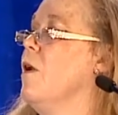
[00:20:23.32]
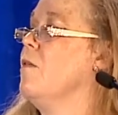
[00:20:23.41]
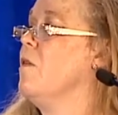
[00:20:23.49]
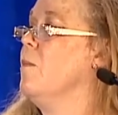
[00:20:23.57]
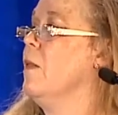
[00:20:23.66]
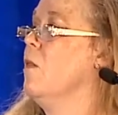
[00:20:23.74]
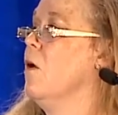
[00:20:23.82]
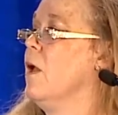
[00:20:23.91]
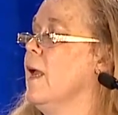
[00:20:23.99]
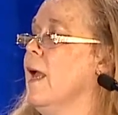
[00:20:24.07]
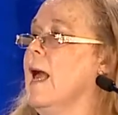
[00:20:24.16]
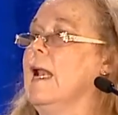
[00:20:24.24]
us to be
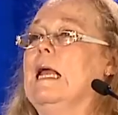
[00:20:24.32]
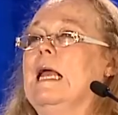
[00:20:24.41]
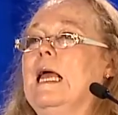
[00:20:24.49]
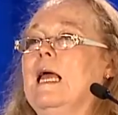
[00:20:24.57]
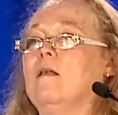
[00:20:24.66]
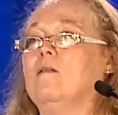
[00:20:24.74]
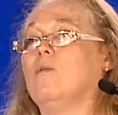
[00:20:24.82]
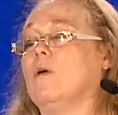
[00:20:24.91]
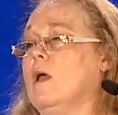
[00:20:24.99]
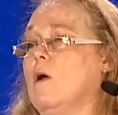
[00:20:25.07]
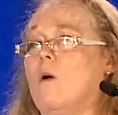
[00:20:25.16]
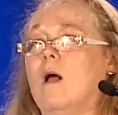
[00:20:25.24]
looking at. Is it
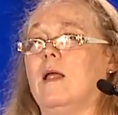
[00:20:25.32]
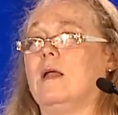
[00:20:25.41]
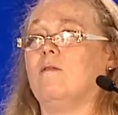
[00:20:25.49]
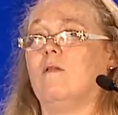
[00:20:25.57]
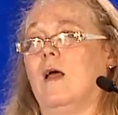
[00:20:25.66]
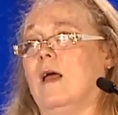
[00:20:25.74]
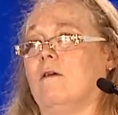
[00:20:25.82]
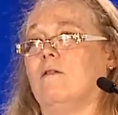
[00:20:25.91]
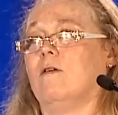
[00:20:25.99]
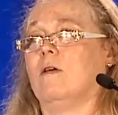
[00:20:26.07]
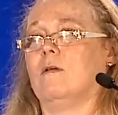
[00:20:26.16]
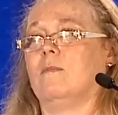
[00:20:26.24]
really quality of
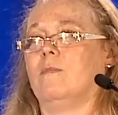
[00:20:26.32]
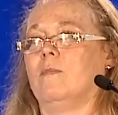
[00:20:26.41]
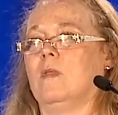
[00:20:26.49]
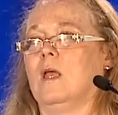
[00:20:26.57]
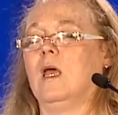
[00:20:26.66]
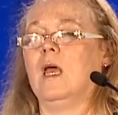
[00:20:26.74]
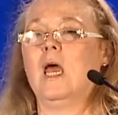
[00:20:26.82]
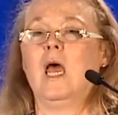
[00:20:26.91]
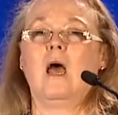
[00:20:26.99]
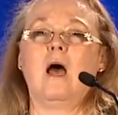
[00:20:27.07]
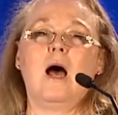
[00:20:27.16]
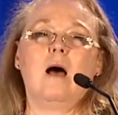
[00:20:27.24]
life?
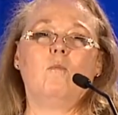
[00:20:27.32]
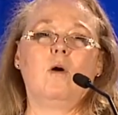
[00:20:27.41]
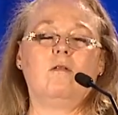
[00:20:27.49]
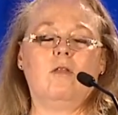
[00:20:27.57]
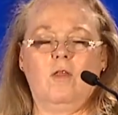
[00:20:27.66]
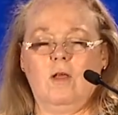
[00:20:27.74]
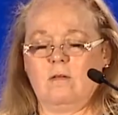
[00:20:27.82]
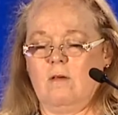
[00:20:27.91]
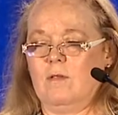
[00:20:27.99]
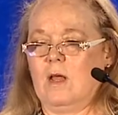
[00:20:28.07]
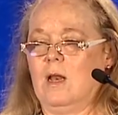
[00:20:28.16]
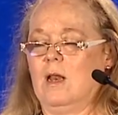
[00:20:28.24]
One of the things
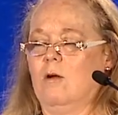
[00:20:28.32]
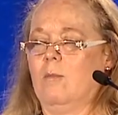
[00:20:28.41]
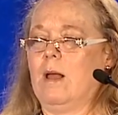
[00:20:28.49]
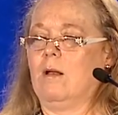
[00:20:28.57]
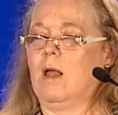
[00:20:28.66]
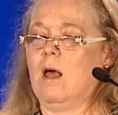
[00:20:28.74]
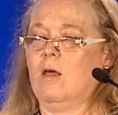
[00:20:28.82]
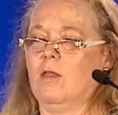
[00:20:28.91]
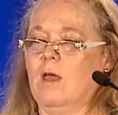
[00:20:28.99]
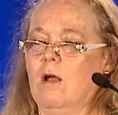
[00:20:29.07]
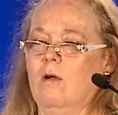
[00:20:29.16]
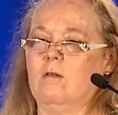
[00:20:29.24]
I've done at Intermountain
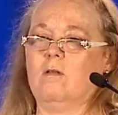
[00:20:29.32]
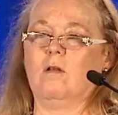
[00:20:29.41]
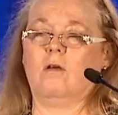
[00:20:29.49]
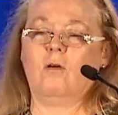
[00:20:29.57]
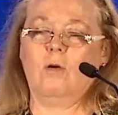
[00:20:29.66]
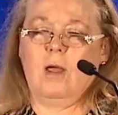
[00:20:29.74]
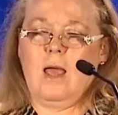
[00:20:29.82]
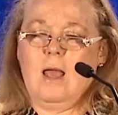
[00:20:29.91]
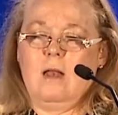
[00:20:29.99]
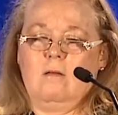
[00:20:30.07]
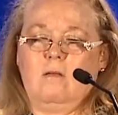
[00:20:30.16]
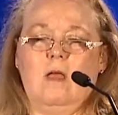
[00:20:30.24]
Healthcare is to
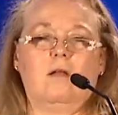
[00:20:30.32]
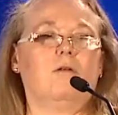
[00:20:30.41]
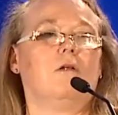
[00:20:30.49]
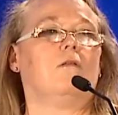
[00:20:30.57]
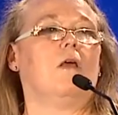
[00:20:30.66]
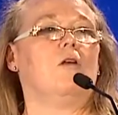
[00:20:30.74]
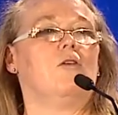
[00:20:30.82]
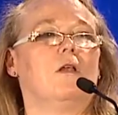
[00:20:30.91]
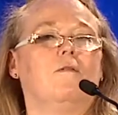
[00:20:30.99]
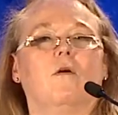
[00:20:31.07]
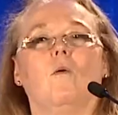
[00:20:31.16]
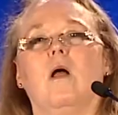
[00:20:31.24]
create a standardization
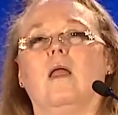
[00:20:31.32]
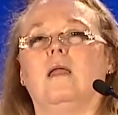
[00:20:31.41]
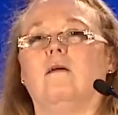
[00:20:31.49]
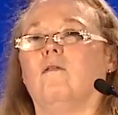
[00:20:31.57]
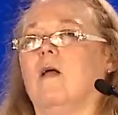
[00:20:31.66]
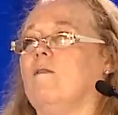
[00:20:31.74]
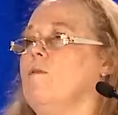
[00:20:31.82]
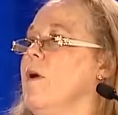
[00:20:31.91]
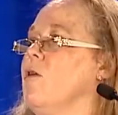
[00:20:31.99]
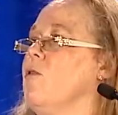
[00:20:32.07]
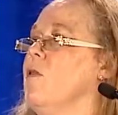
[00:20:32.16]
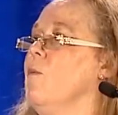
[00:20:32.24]
of a quality of life
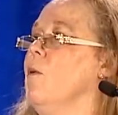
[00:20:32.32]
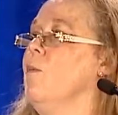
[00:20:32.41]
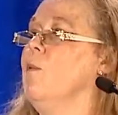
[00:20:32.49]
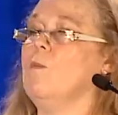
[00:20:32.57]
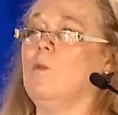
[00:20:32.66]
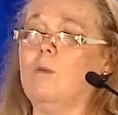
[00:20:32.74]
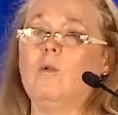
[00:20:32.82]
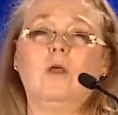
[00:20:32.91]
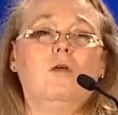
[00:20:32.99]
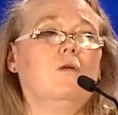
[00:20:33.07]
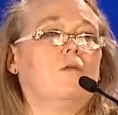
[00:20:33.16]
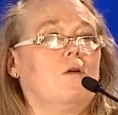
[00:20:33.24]
measure that we will
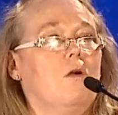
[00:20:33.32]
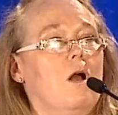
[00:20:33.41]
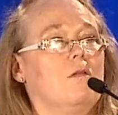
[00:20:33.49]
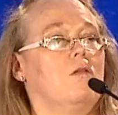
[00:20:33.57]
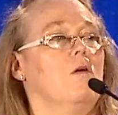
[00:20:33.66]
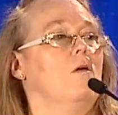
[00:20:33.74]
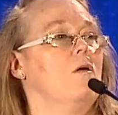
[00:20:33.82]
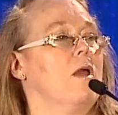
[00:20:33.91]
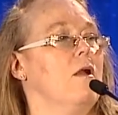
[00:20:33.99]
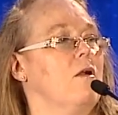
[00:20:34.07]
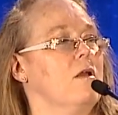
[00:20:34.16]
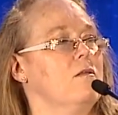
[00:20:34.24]
use across the whole
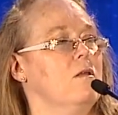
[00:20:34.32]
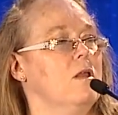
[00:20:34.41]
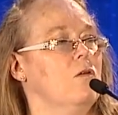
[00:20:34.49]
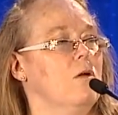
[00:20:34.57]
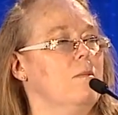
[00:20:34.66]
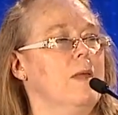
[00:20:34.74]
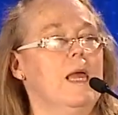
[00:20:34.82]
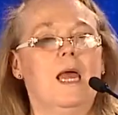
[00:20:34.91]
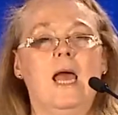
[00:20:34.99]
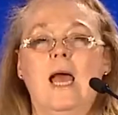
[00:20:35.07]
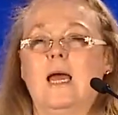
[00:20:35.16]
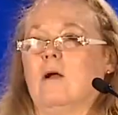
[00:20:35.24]
care continuum
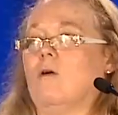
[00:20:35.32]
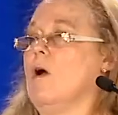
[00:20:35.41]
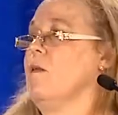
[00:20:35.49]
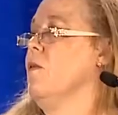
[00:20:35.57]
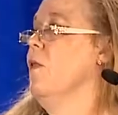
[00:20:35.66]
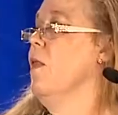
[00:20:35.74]
and across the